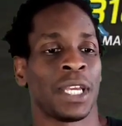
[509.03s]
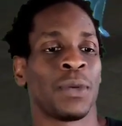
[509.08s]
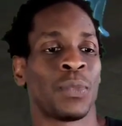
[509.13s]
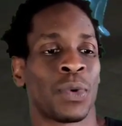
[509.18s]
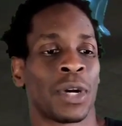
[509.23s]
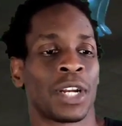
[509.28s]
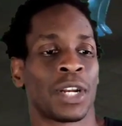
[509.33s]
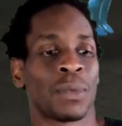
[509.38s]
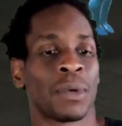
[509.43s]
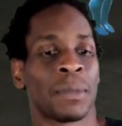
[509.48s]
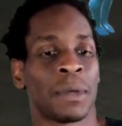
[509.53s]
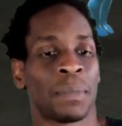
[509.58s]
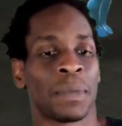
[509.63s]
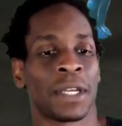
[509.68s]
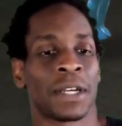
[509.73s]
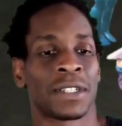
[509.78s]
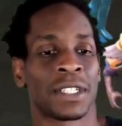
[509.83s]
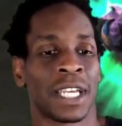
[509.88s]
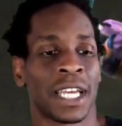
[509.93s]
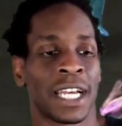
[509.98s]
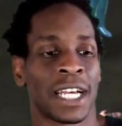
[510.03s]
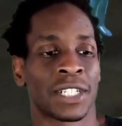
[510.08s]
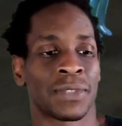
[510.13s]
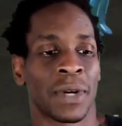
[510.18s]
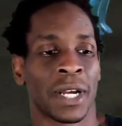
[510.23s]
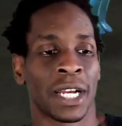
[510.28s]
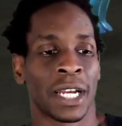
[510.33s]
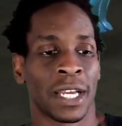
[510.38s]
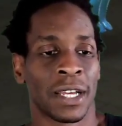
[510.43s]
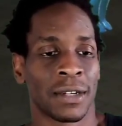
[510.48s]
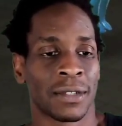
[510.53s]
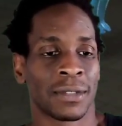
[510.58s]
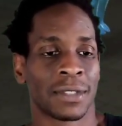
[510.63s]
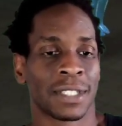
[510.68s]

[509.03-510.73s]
Wonder Woman POT has right now.